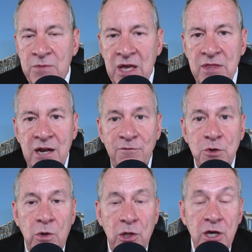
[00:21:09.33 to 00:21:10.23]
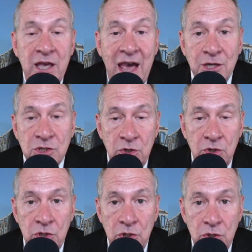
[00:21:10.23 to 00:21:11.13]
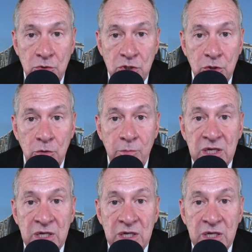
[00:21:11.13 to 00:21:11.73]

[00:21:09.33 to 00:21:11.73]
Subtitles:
And then if you want to look at us on YouTube,